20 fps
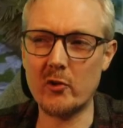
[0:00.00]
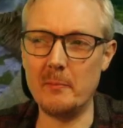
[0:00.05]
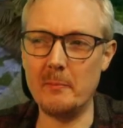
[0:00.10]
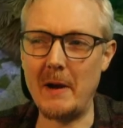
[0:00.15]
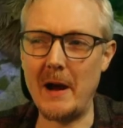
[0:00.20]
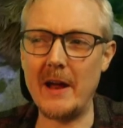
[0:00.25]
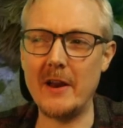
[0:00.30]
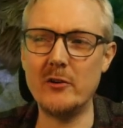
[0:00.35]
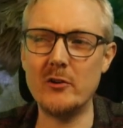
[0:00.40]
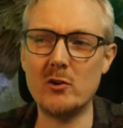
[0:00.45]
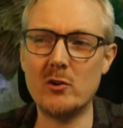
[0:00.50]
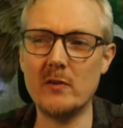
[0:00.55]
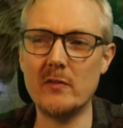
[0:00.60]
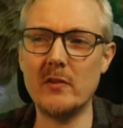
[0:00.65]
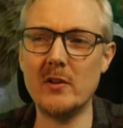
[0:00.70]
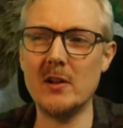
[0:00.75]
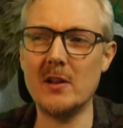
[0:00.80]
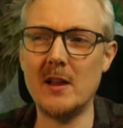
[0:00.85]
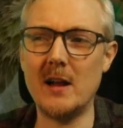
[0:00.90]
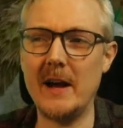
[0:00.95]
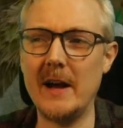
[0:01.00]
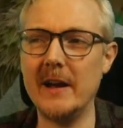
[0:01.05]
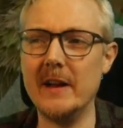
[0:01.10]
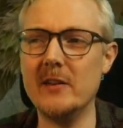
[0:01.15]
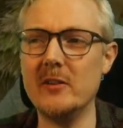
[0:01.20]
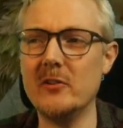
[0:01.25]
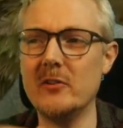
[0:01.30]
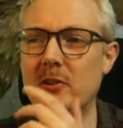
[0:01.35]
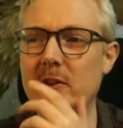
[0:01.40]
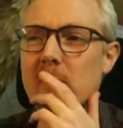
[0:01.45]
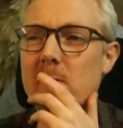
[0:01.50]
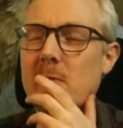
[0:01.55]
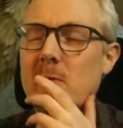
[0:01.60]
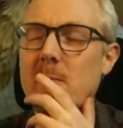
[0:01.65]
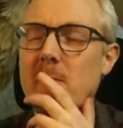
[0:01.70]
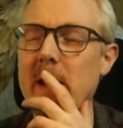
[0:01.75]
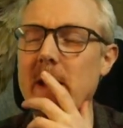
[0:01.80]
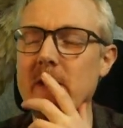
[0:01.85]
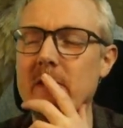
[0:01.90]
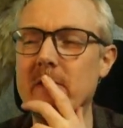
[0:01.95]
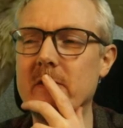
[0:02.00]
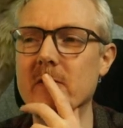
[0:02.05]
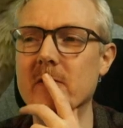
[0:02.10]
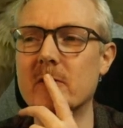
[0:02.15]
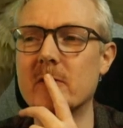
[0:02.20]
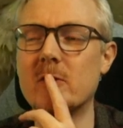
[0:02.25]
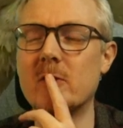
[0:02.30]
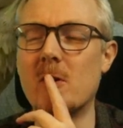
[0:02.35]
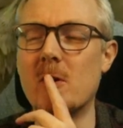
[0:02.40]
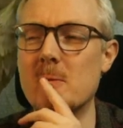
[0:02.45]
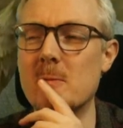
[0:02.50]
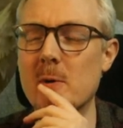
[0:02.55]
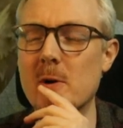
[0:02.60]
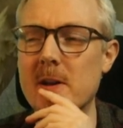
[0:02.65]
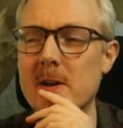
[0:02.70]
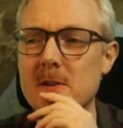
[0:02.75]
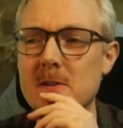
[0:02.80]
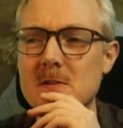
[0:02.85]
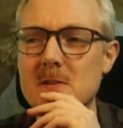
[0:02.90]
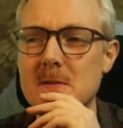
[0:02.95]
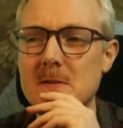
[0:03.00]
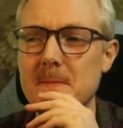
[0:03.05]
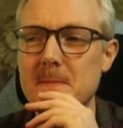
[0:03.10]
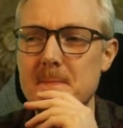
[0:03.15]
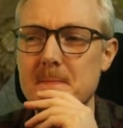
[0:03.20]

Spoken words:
commander of the Alliance. He was based in Stormwind.